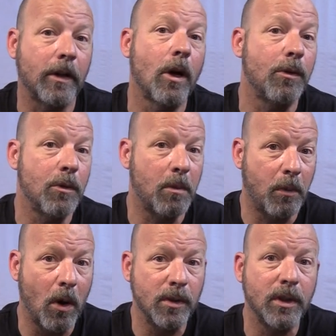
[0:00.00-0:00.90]
and go through the
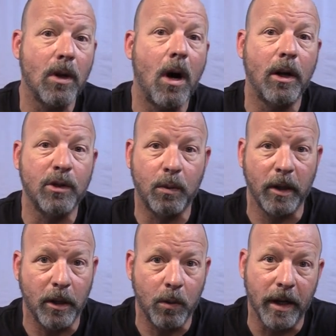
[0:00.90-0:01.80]
pros and cons
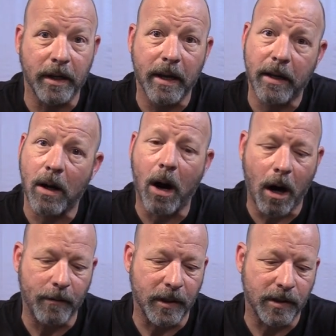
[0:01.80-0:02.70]
really quick. And
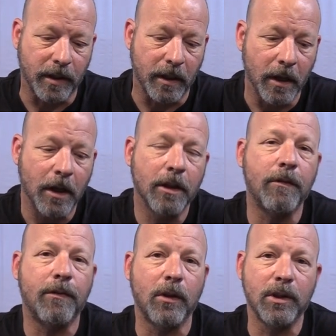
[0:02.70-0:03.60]
obviously,
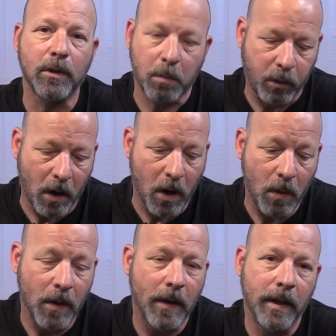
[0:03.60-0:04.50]
the first
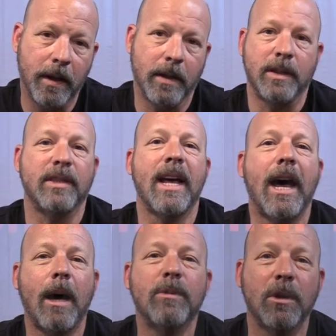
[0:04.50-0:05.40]
pro is it's
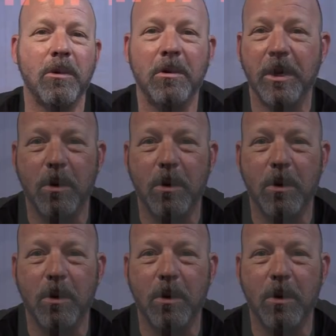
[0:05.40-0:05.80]
absolutely